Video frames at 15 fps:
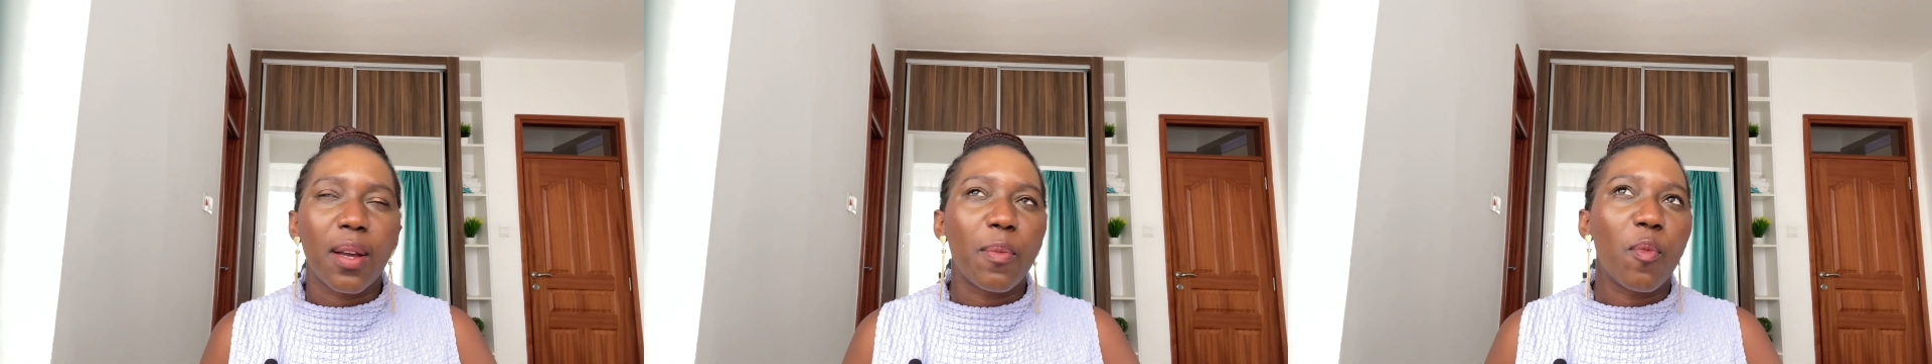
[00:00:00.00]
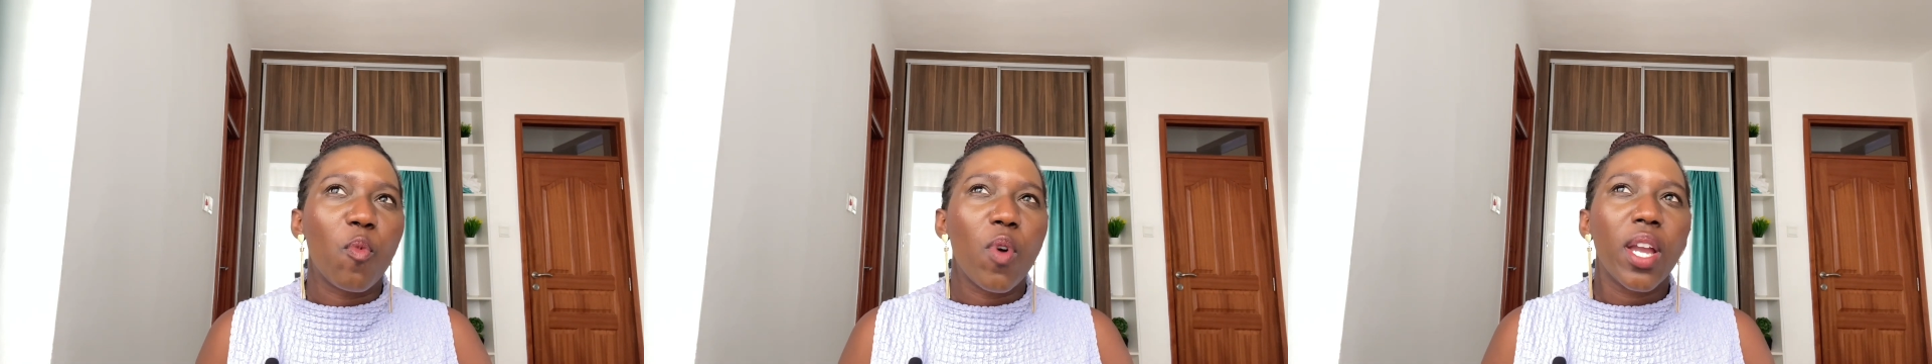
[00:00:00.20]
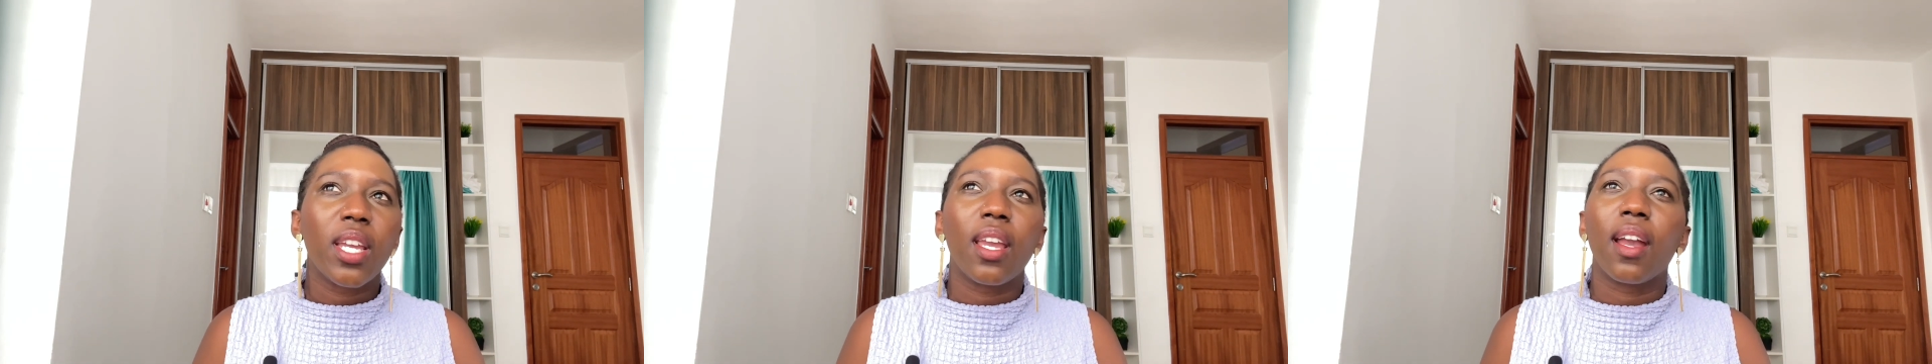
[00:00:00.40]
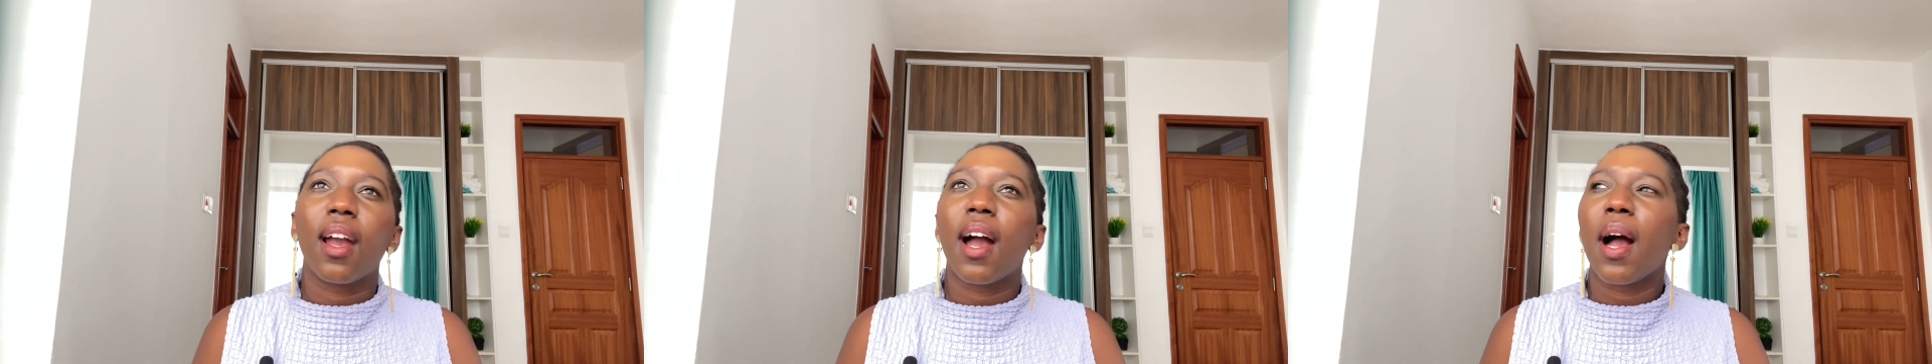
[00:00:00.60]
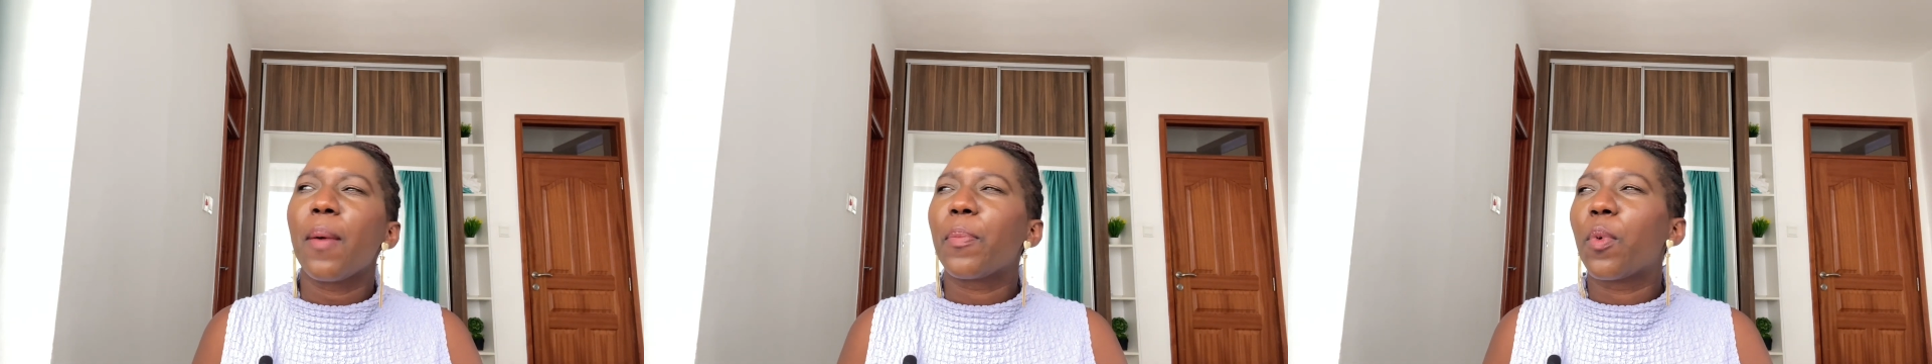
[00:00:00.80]
I'm waking
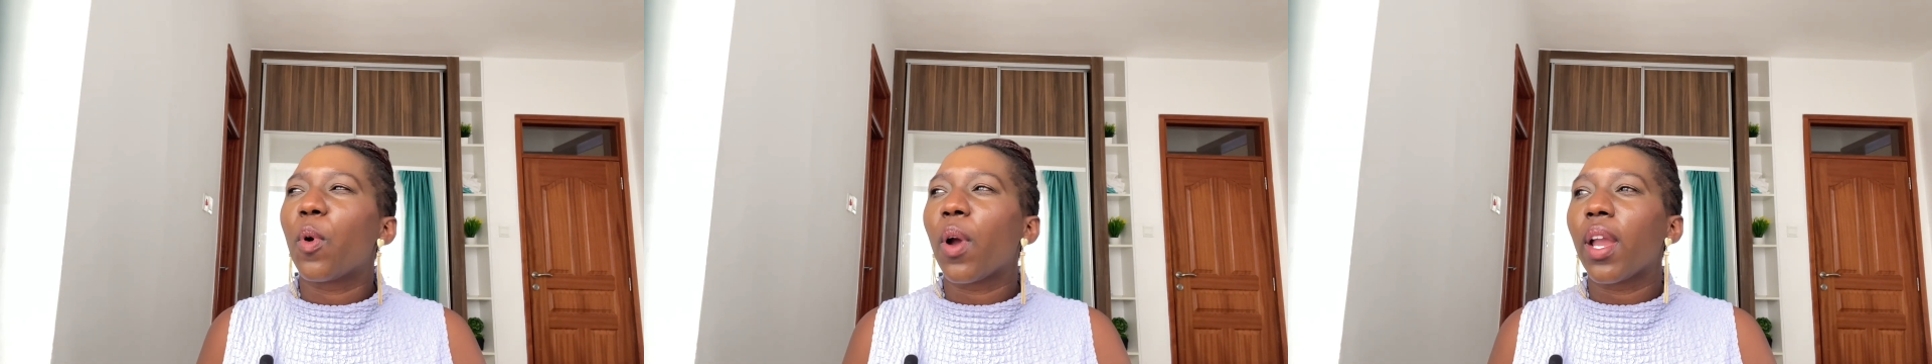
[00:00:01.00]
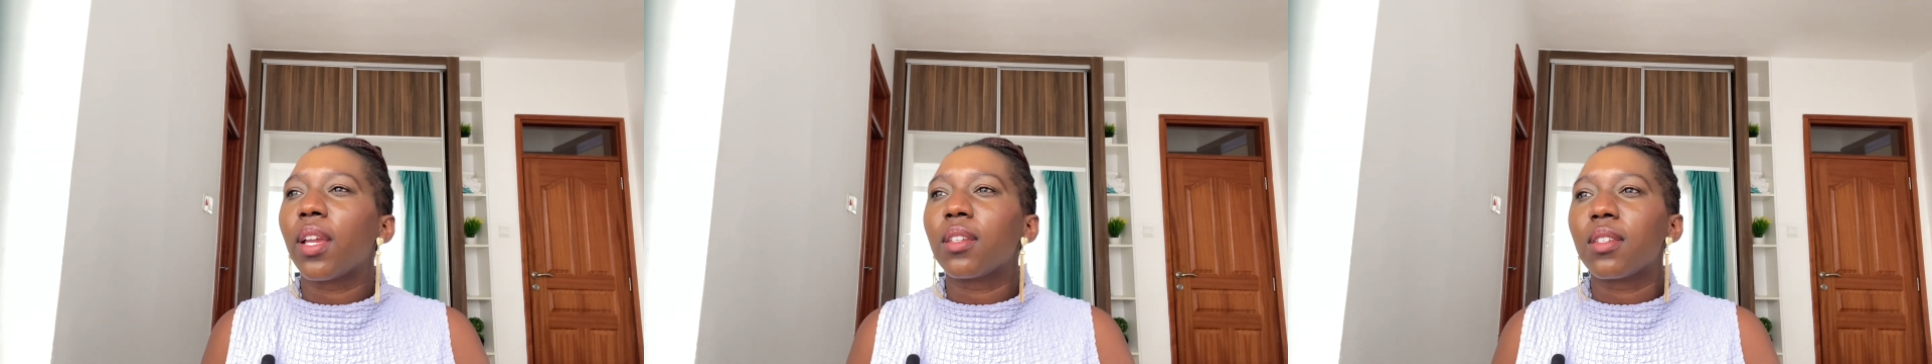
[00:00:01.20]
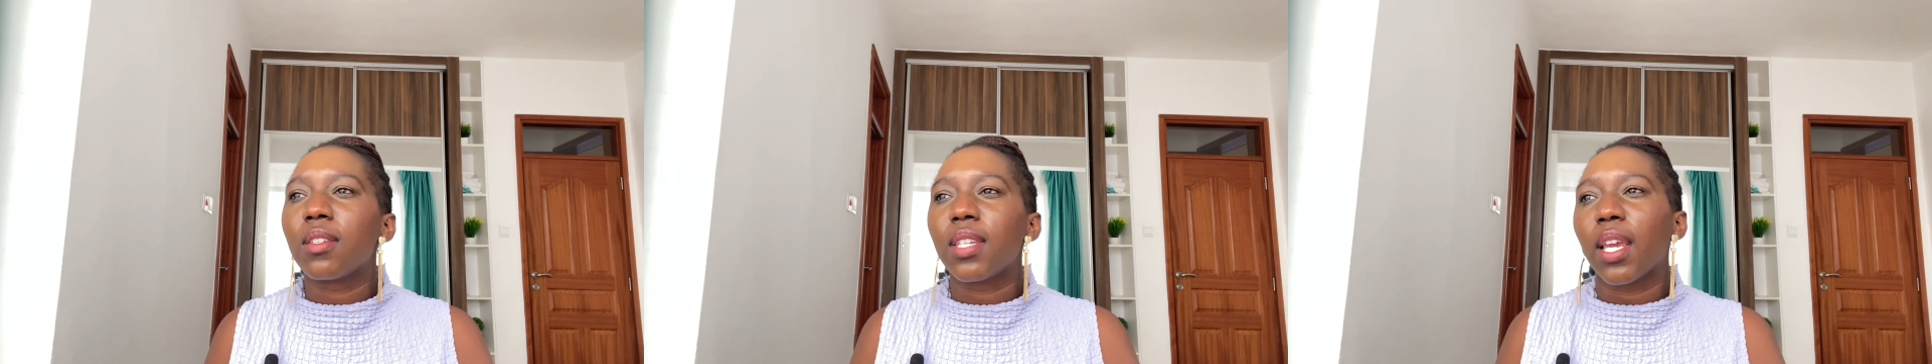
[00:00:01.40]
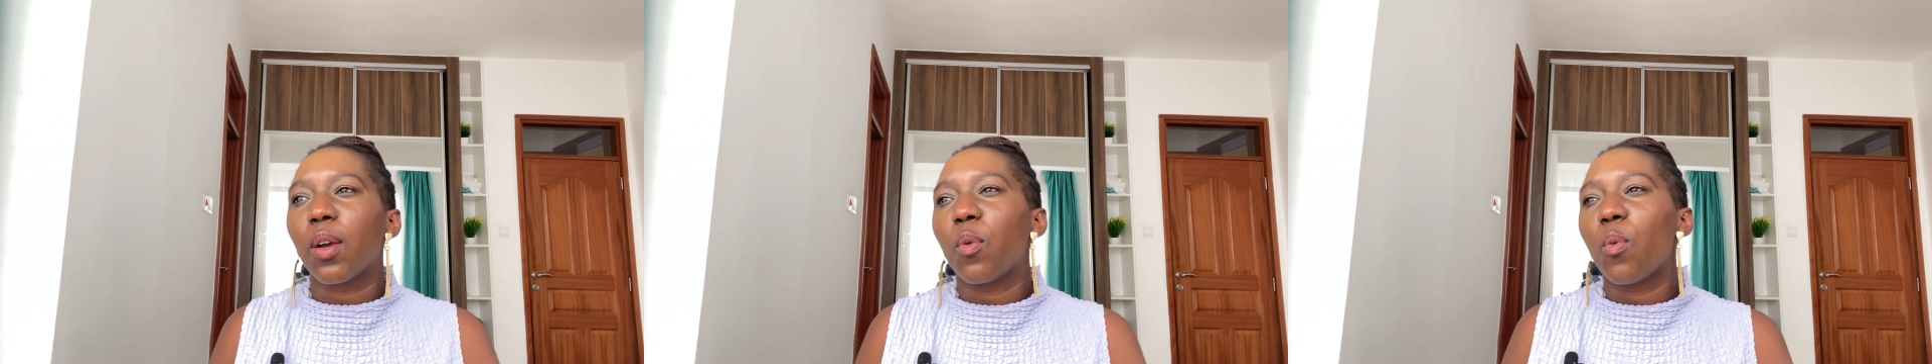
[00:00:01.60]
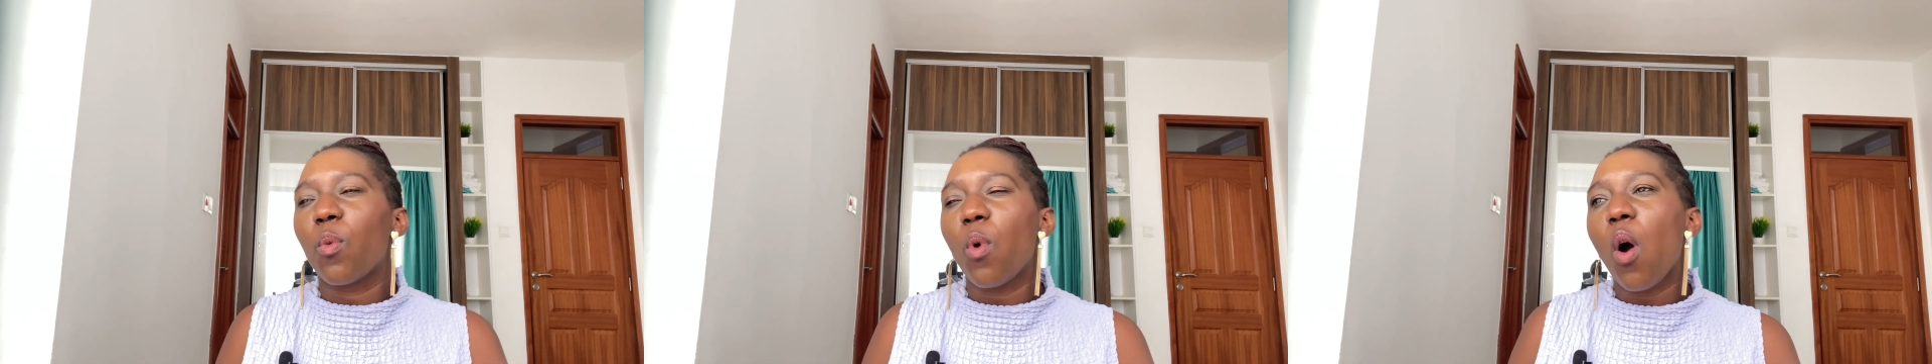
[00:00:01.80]
up, going to
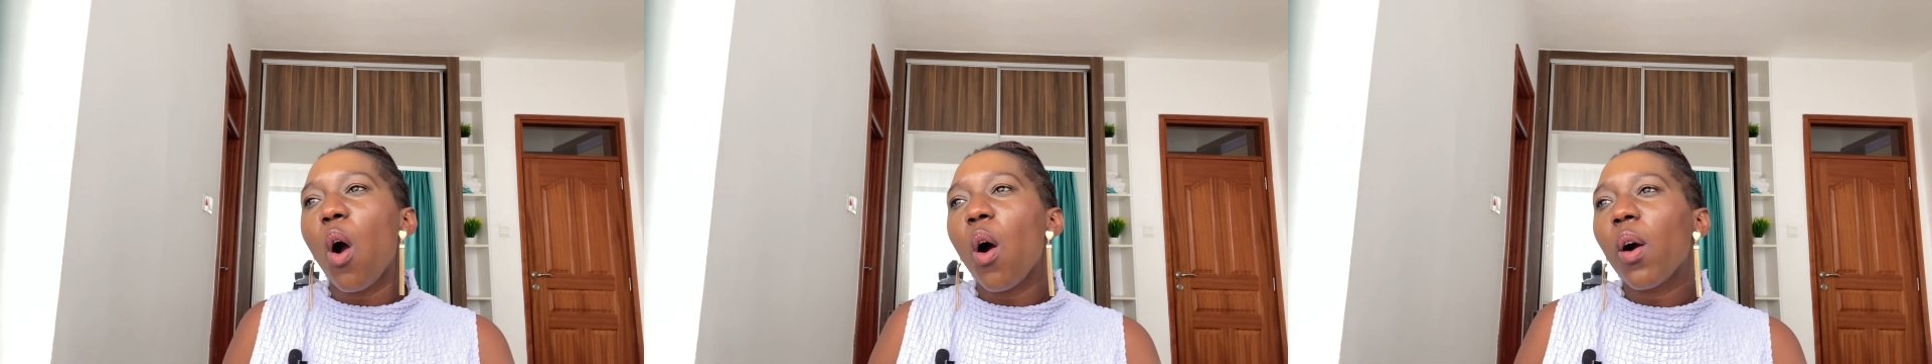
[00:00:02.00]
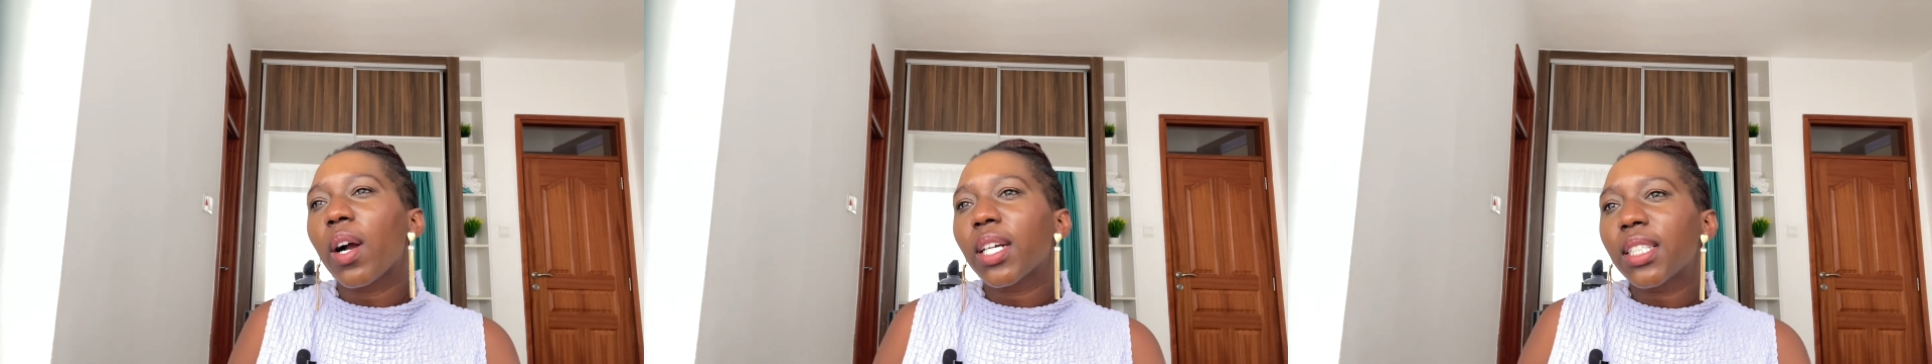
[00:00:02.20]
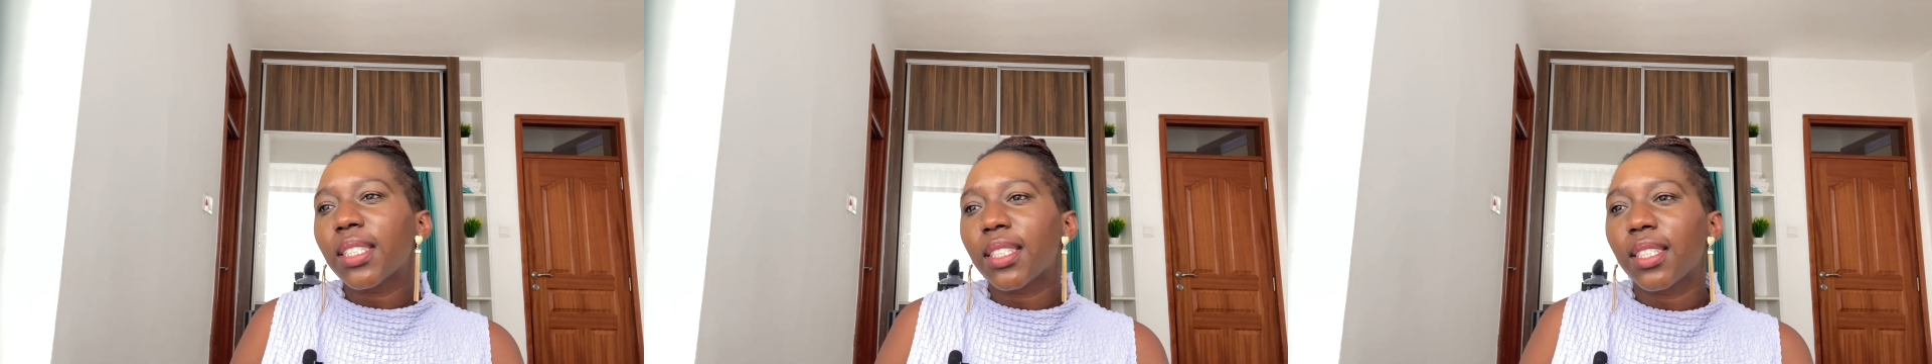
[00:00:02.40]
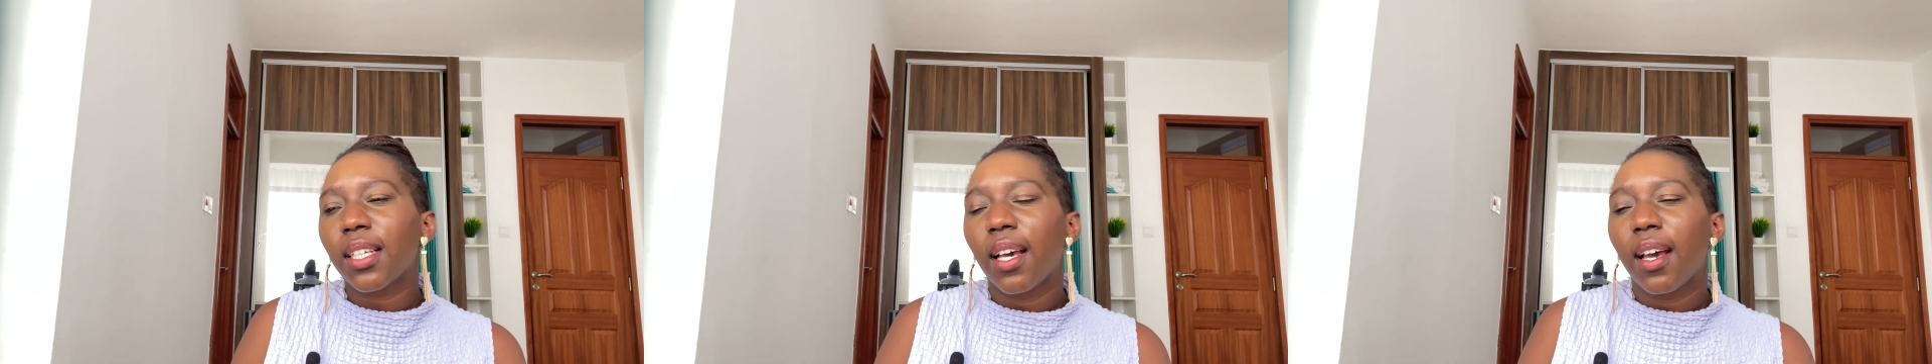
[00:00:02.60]
take walks.